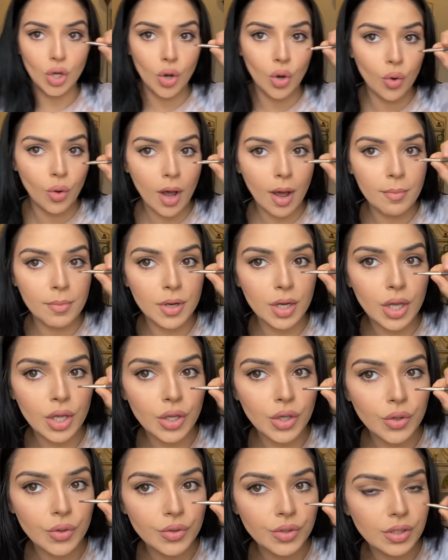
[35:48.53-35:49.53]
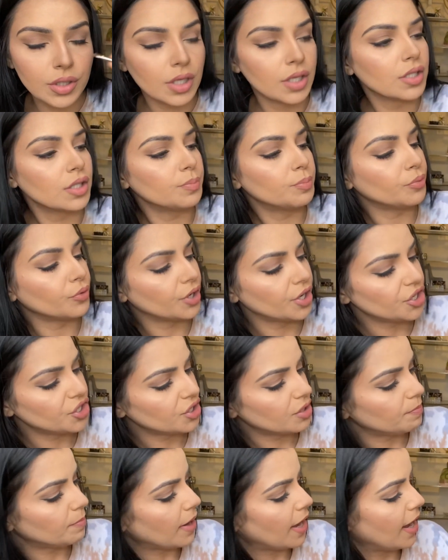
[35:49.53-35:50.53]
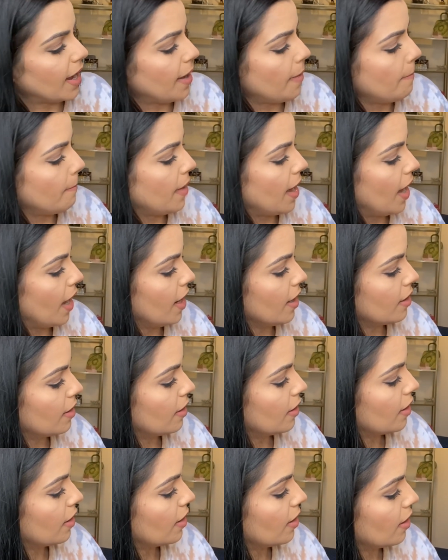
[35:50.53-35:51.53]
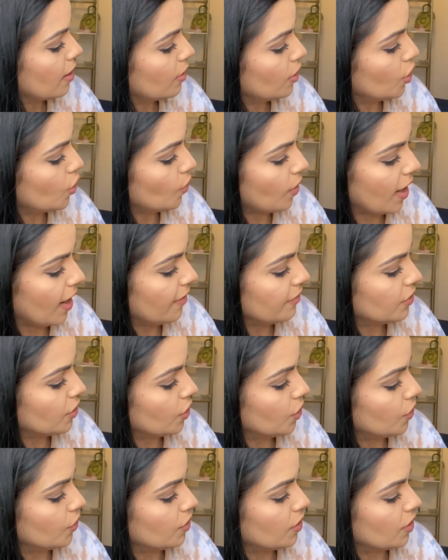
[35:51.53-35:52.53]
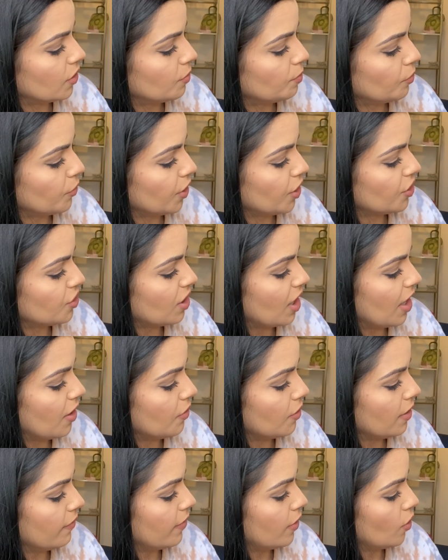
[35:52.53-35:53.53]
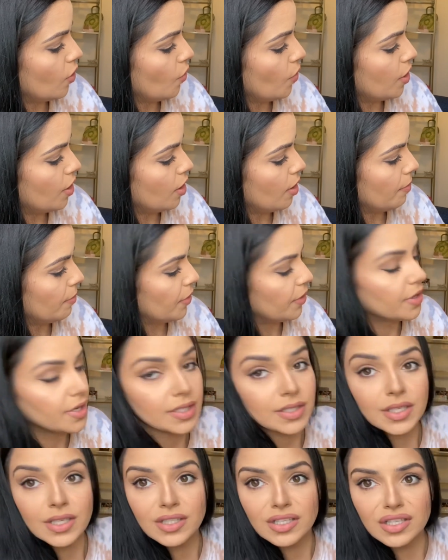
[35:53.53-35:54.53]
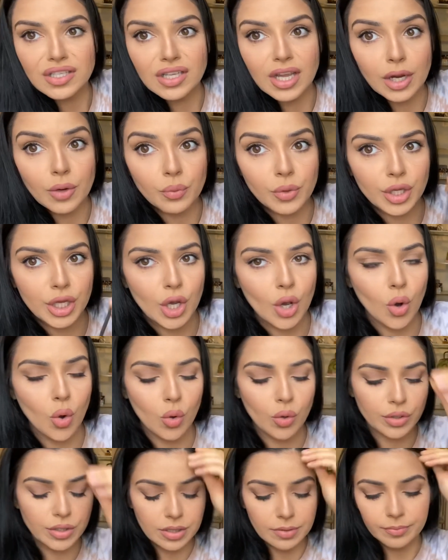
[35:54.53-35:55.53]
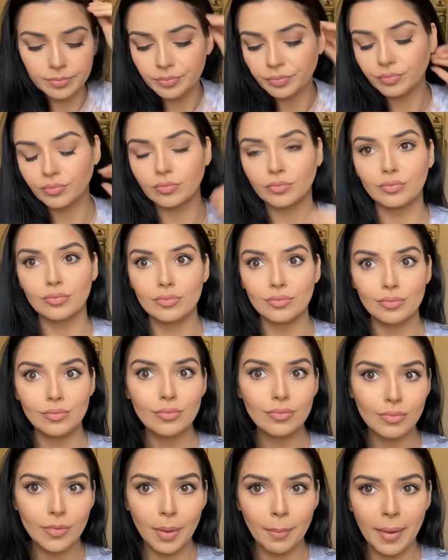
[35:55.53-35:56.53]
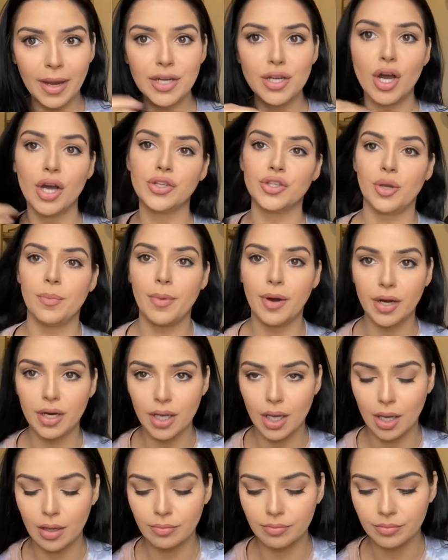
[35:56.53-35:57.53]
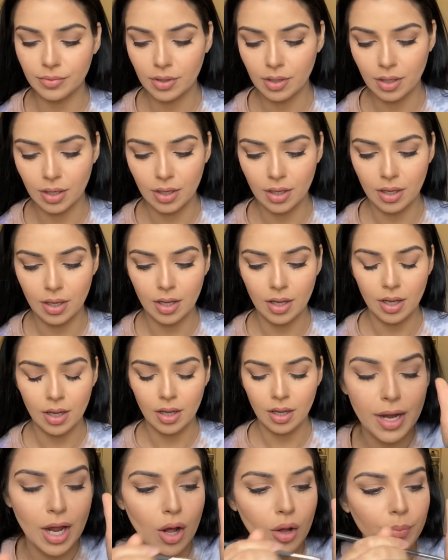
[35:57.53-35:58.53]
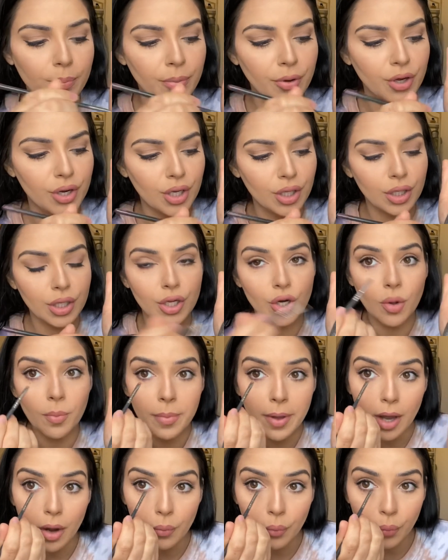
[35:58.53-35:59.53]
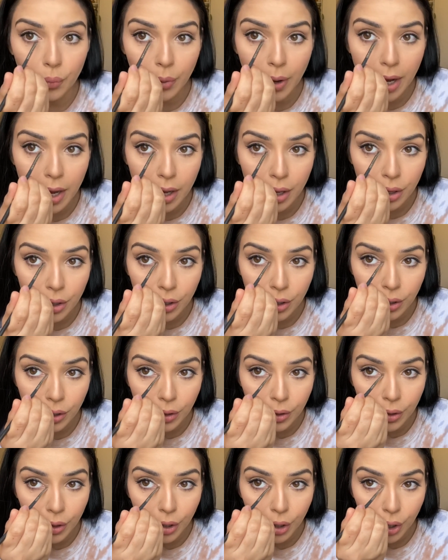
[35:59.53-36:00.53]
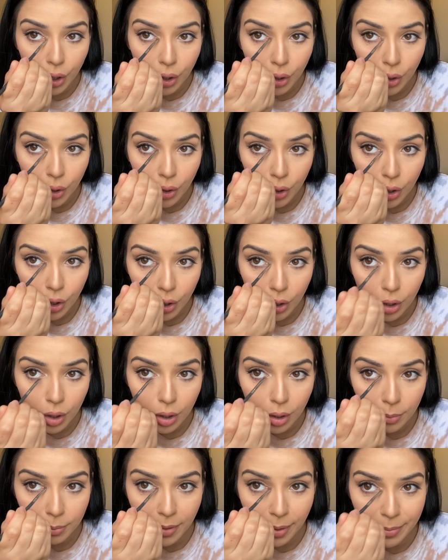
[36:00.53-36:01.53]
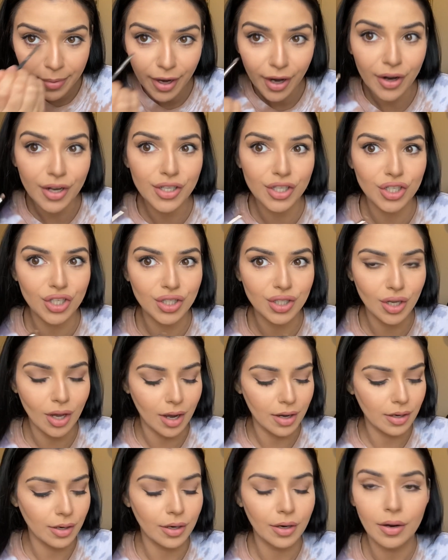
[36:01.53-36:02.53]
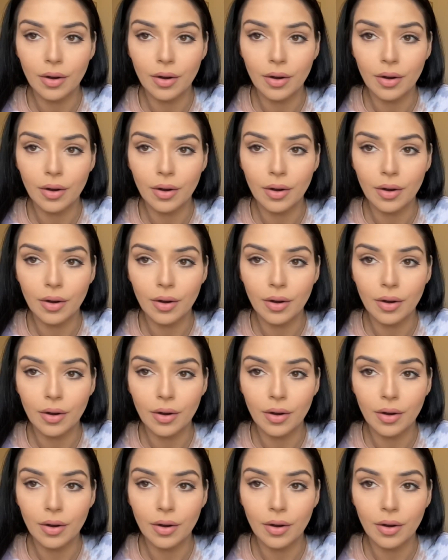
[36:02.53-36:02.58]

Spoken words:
I'm gonna use this brush by MAC. You don't have to use this brush. I don't even know what number this is. This is like really old. My dogs are barking. I'll put a little bit right here. My parents just got here.